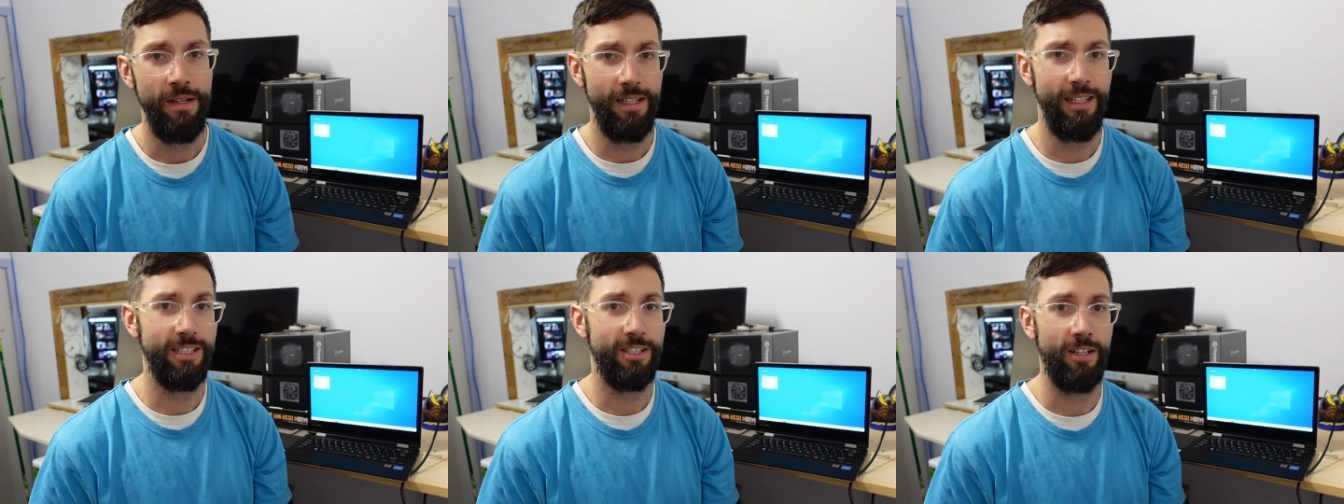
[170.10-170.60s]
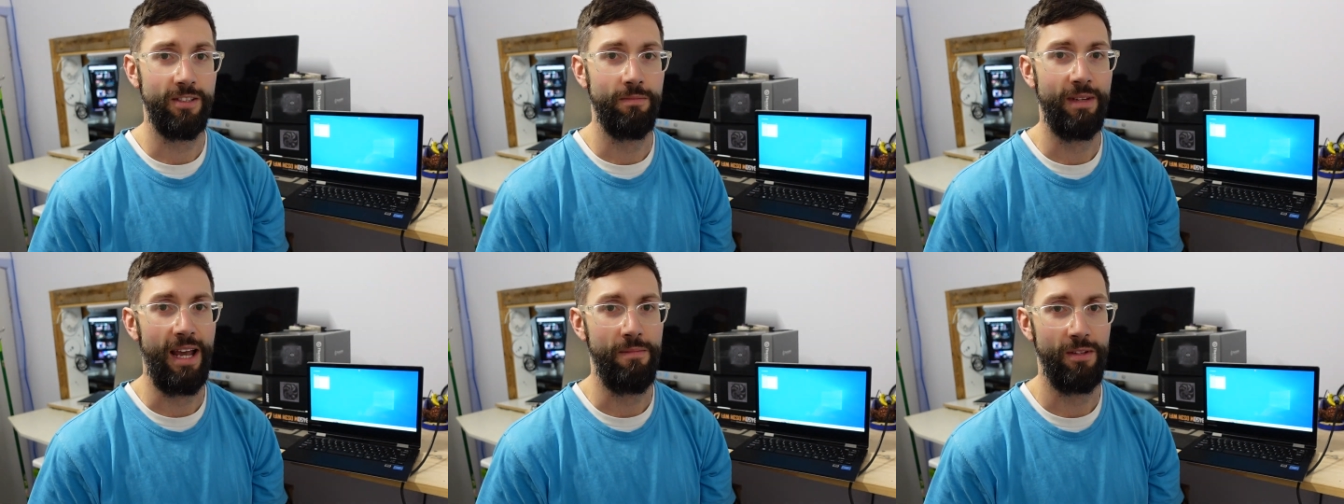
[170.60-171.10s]
Let's toss some
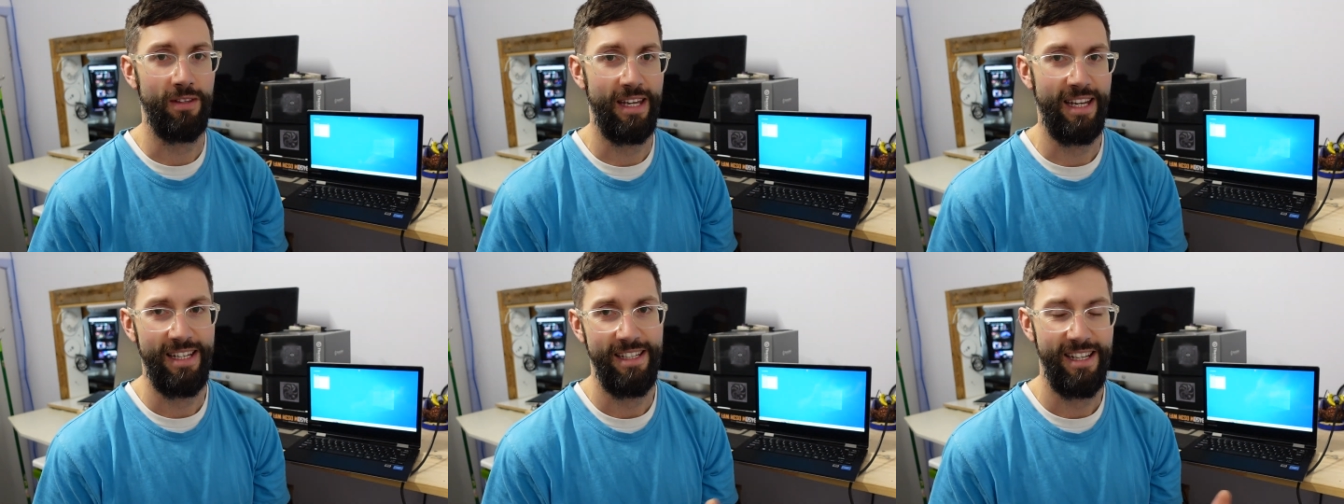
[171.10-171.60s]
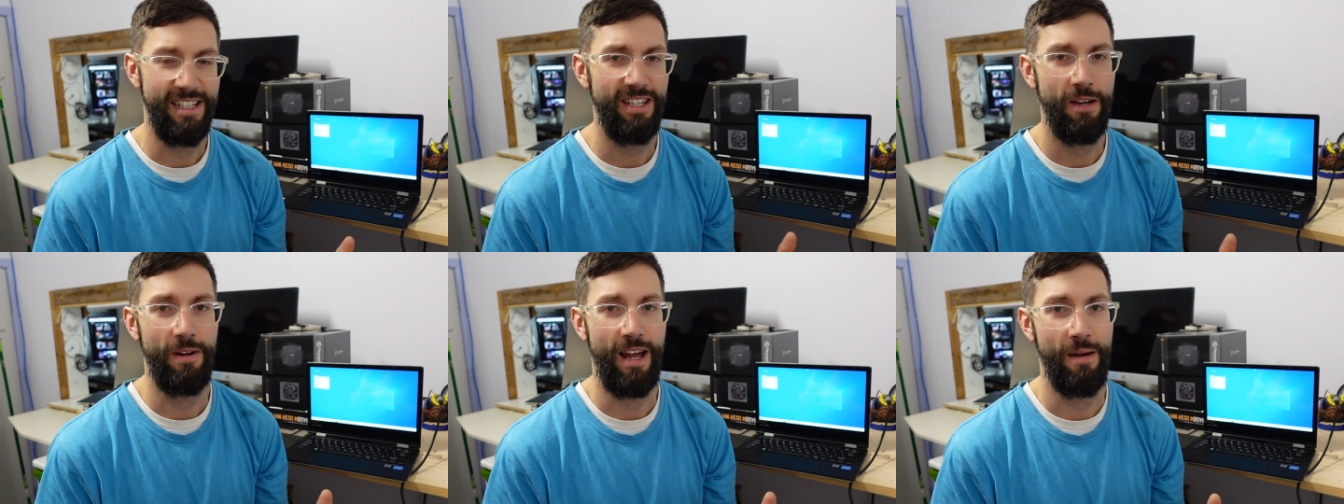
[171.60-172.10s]
games on there and
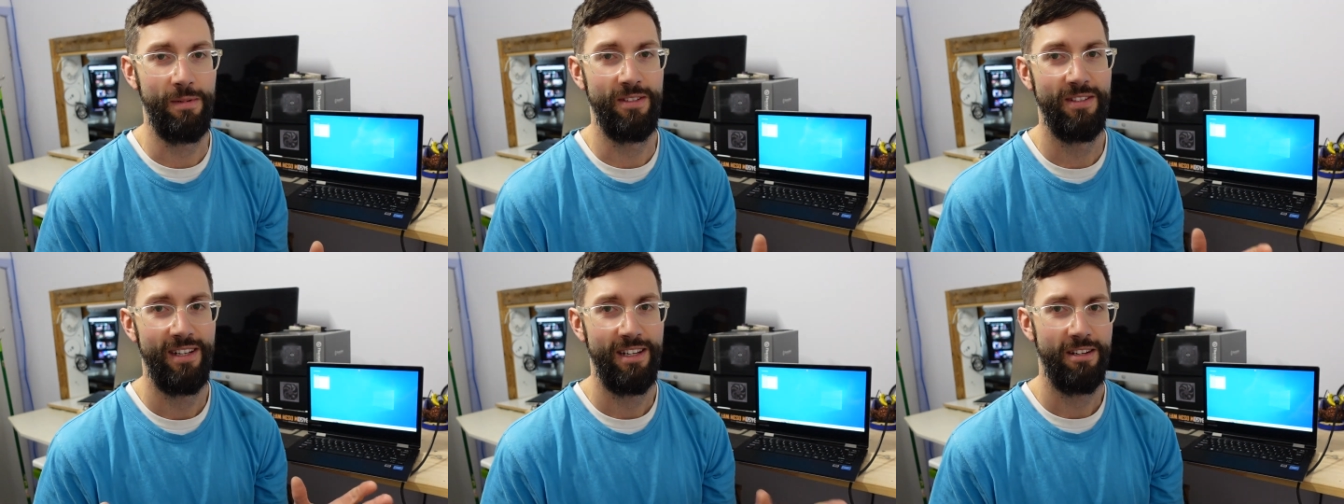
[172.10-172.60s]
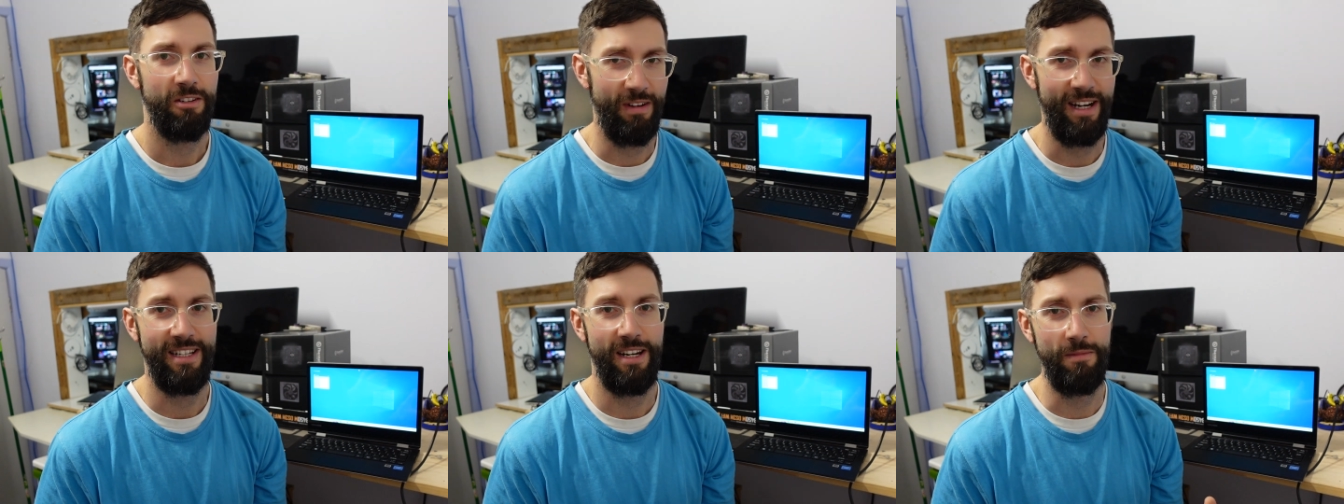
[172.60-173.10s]
see what happens.
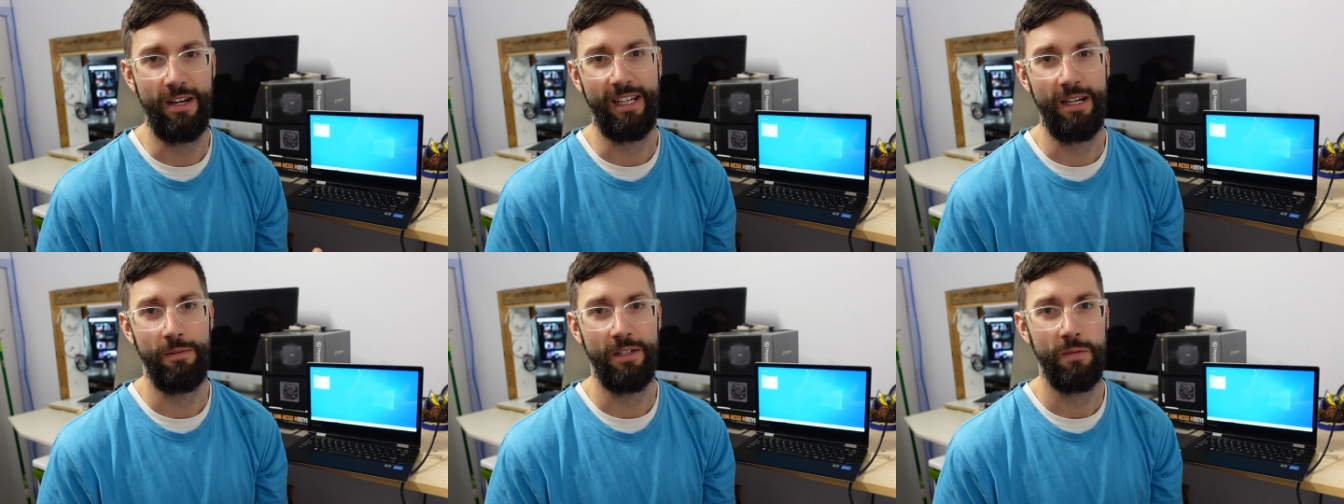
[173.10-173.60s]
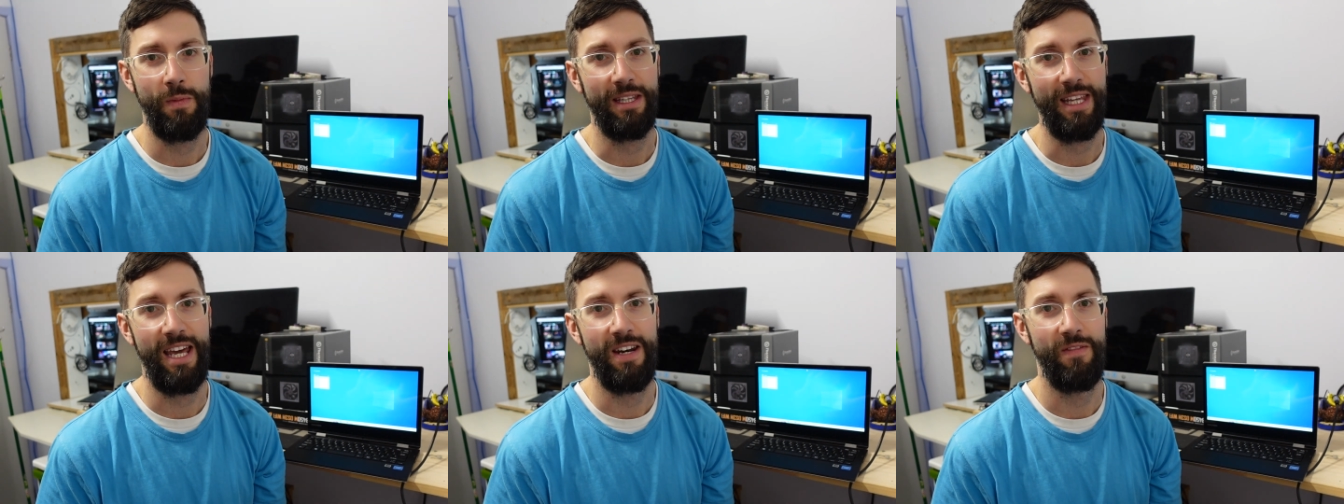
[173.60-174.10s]
Granted, I'm not going to
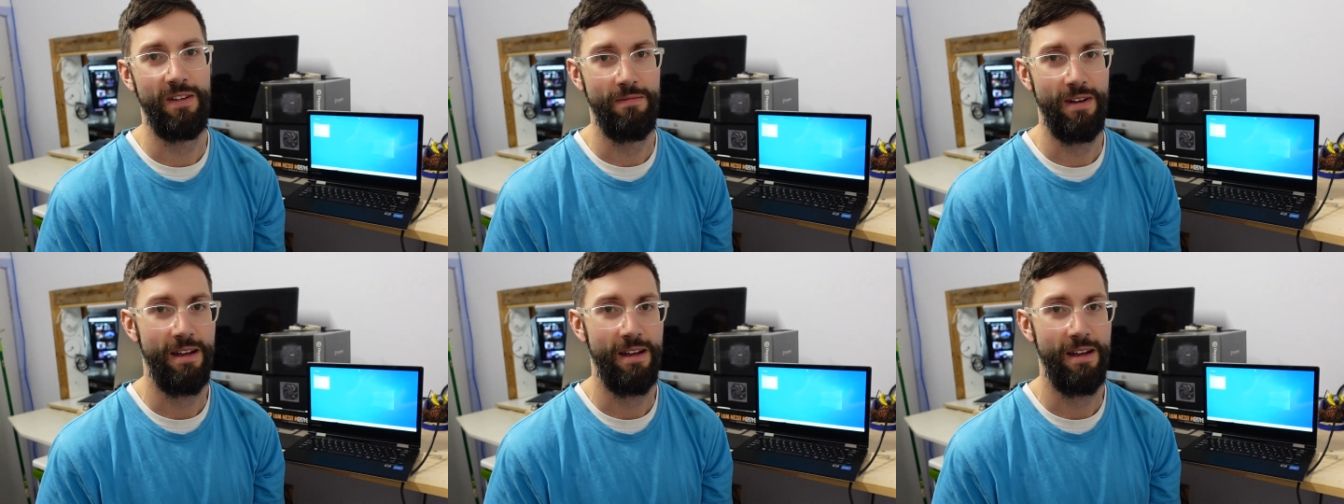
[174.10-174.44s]
expect anything